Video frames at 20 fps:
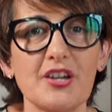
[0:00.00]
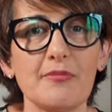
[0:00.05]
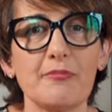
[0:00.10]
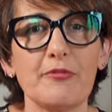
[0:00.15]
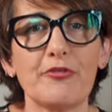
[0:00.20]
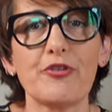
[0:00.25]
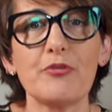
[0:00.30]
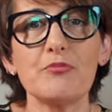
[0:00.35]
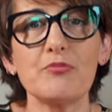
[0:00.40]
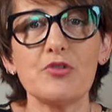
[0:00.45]
them
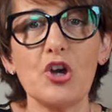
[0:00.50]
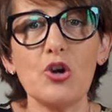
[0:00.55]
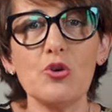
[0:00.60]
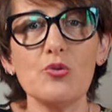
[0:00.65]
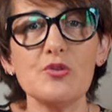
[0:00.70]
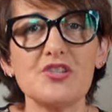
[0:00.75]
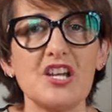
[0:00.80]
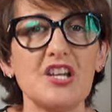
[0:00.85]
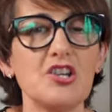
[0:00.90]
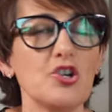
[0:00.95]
from
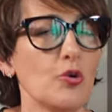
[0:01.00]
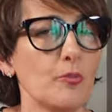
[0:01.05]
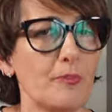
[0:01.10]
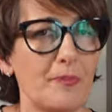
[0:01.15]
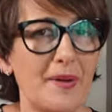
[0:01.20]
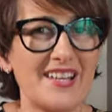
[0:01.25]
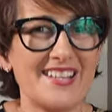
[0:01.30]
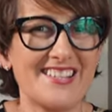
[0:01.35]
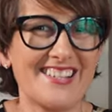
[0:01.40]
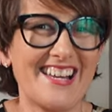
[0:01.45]
those in your
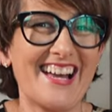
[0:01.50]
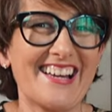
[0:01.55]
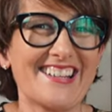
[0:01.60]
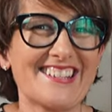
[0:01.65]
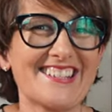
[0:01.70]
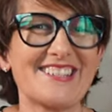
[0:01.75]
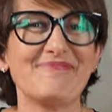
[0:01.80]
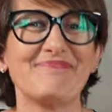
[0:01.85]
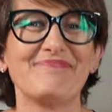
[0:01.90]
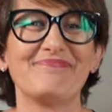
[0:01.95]
base
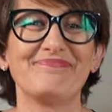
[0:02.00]
hand.